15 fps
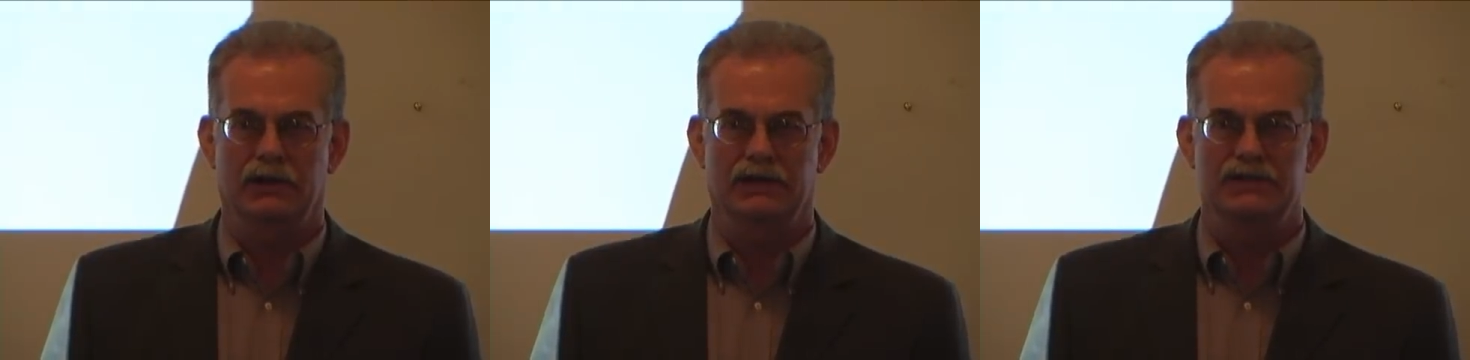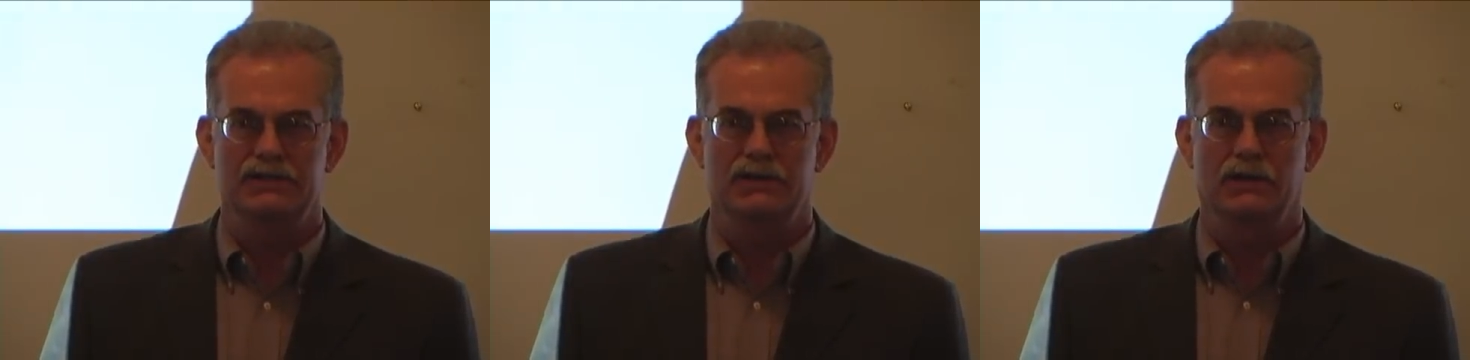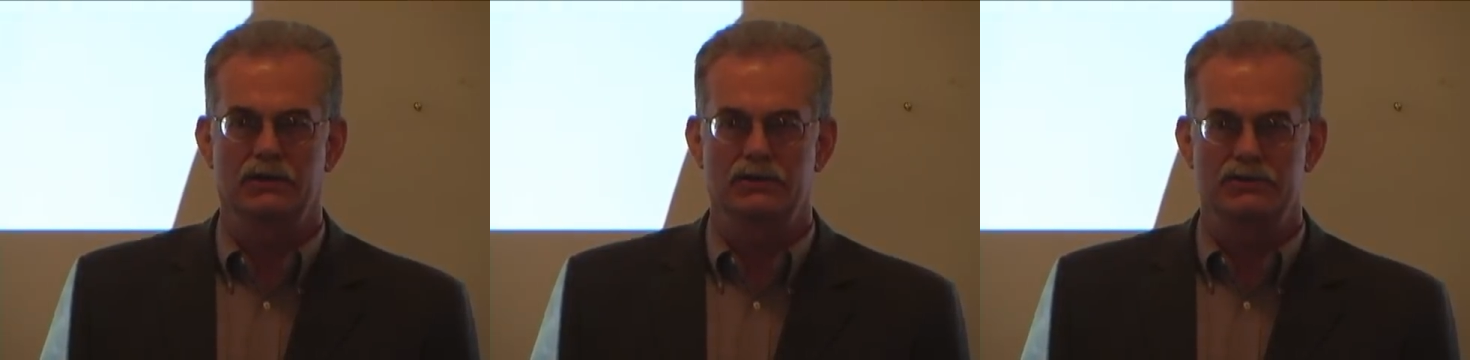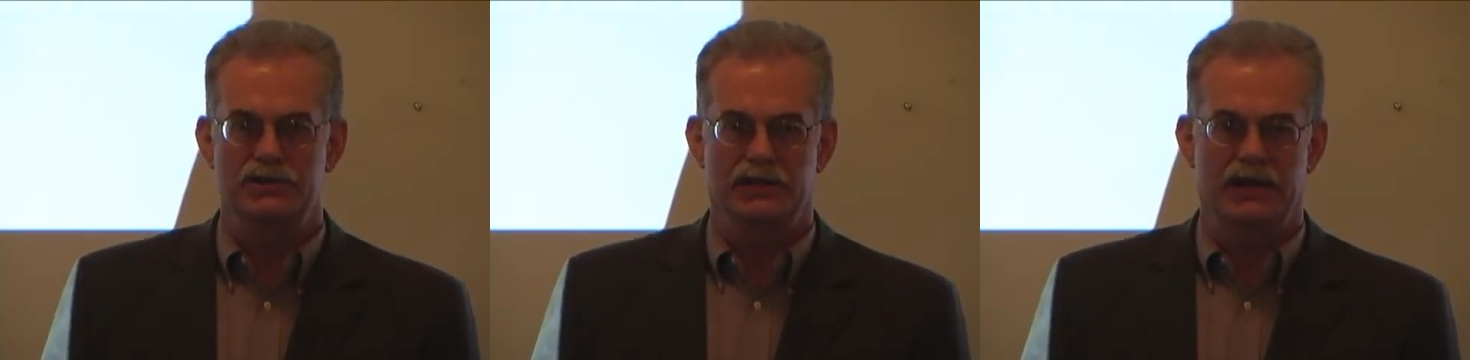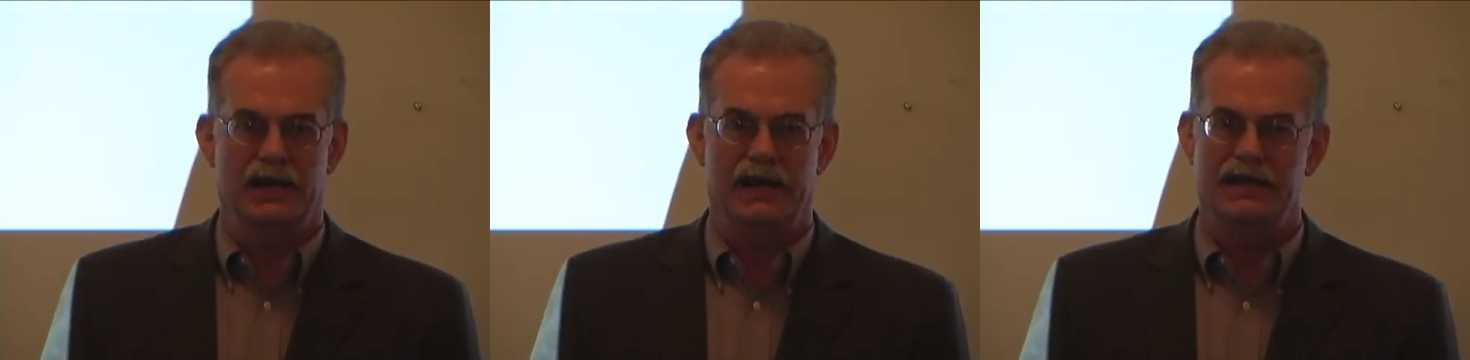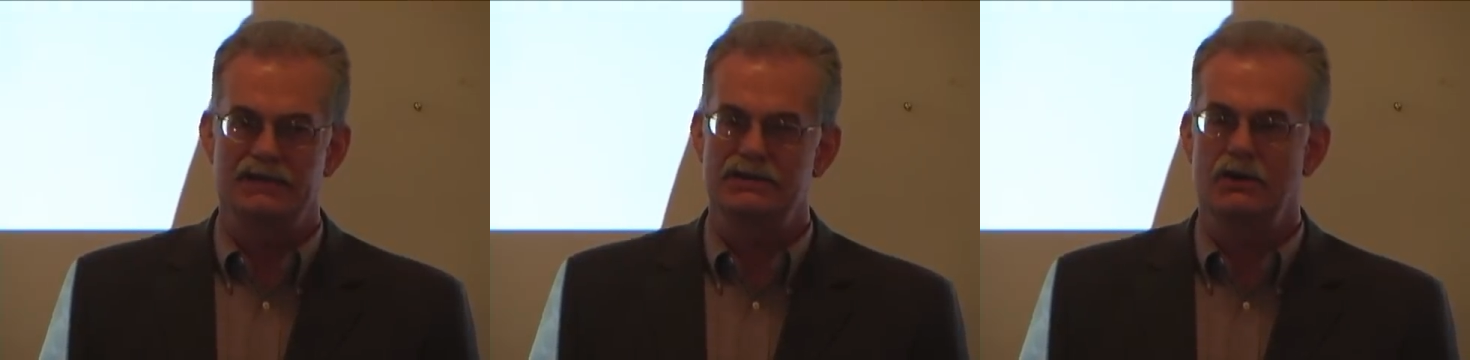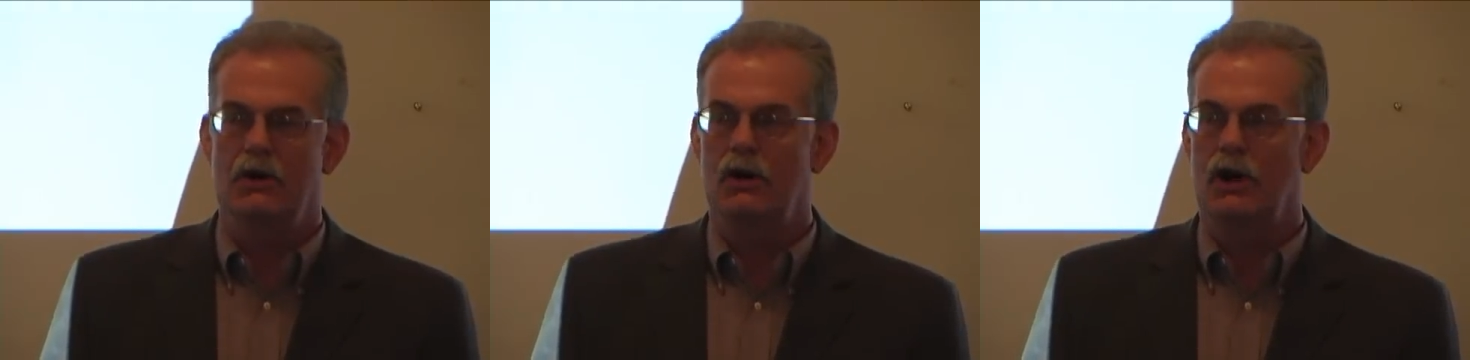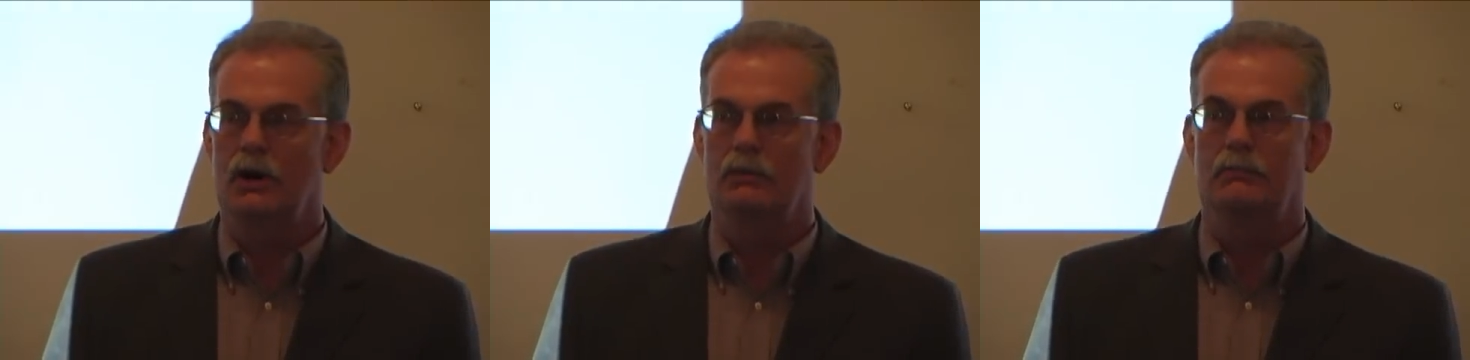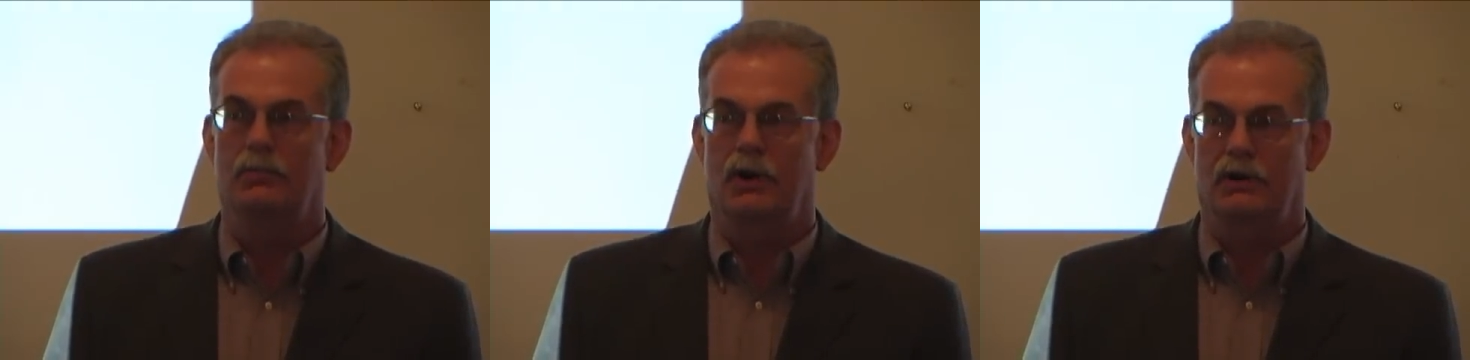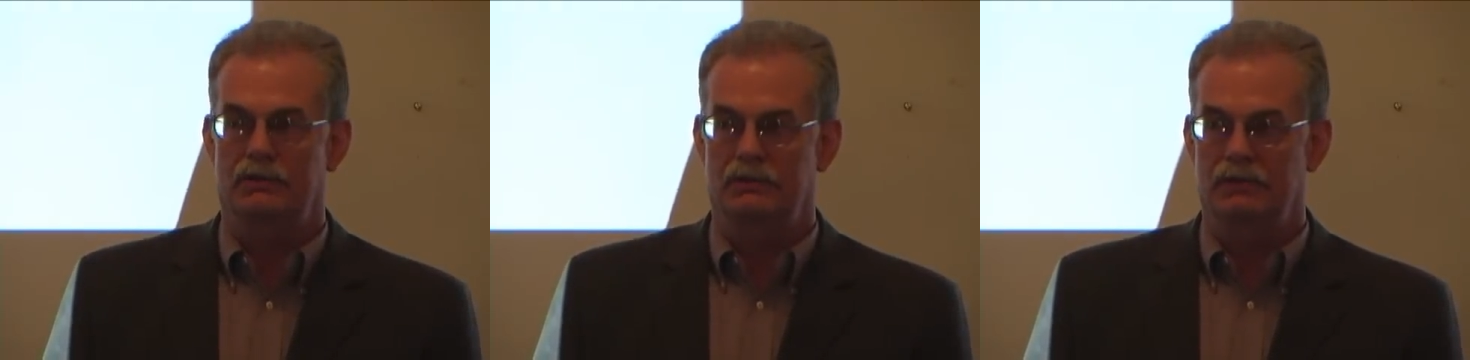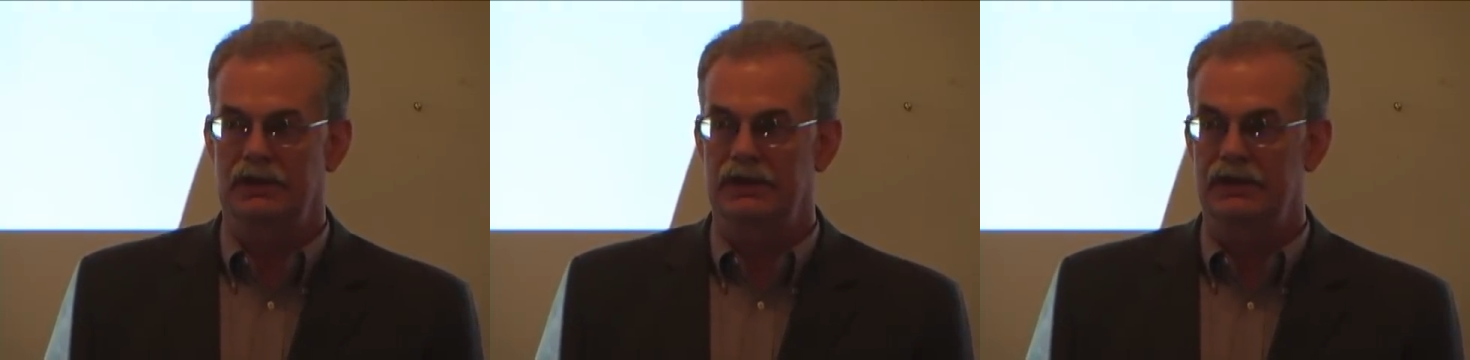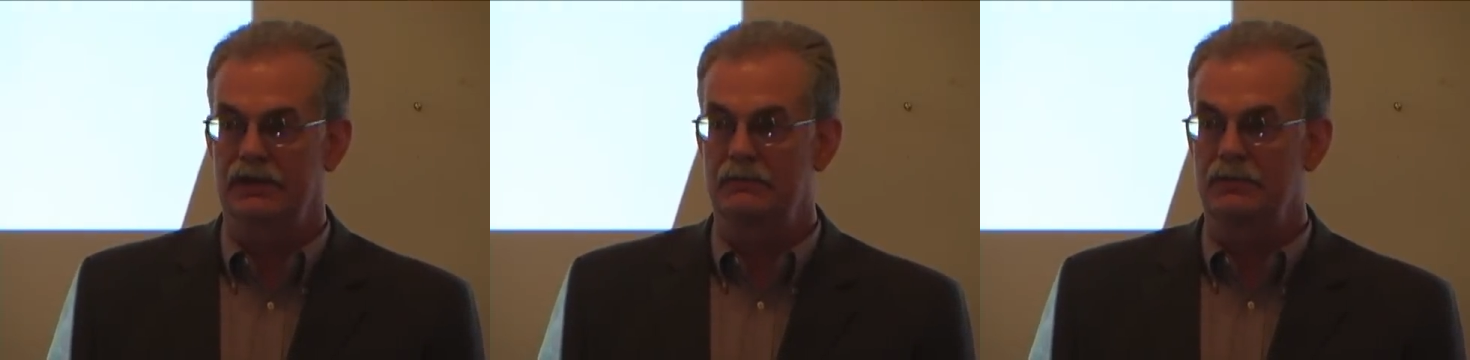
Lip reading: exclusion, as are probably the